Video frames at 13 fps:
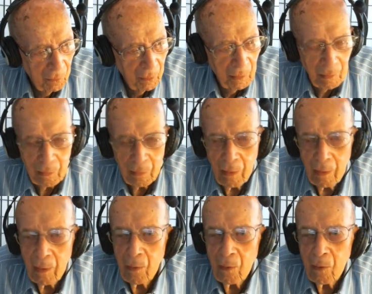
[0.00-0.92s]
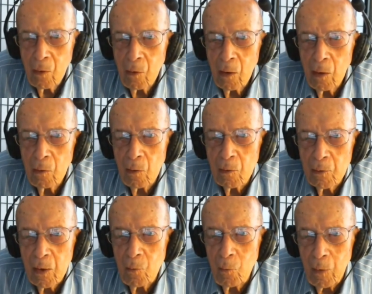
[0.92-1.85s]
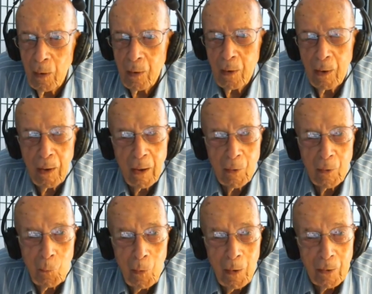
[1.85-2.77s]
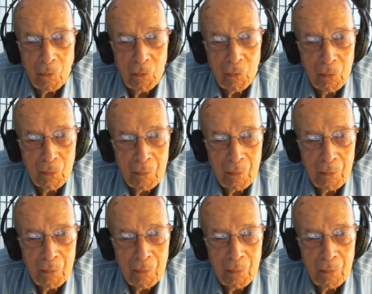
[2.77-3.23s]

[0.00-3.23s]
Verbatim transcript: Well, along that way, I had a wife,